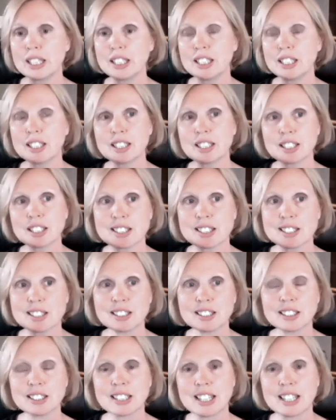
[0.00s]
It is the
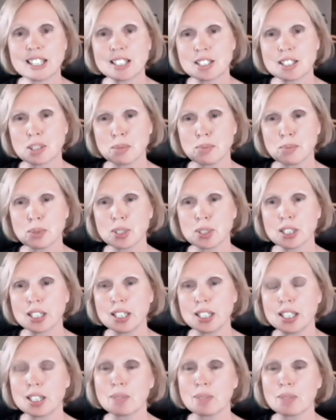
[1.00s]
latest book
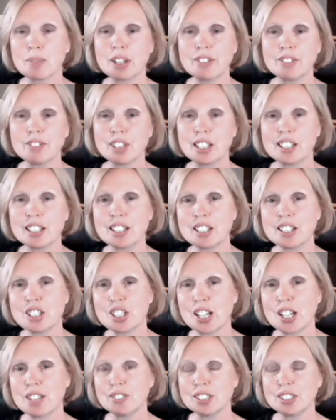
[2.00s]
in my Flight of the
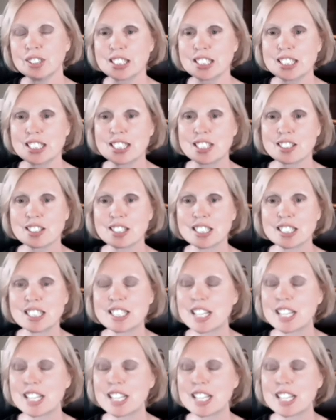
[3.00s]
Javelin series.